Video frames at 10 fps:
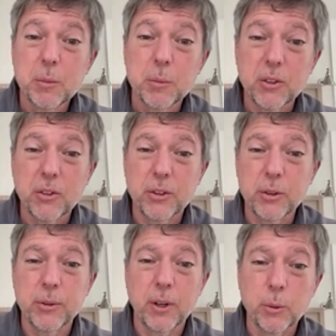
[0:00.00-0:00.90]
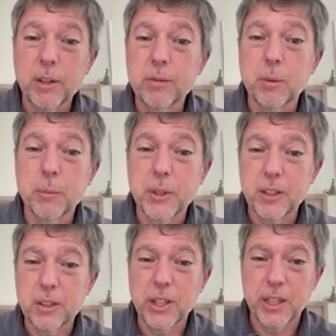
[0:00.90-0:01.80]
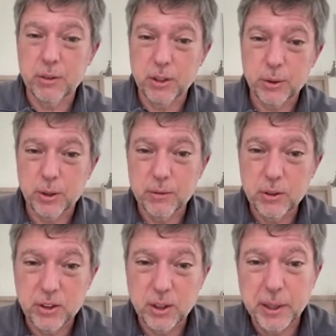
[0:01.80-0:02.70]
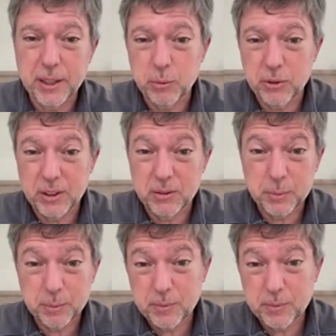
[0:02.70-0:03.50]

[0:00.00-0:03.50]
because they're too far away from the chain of control of the syllabi themselves.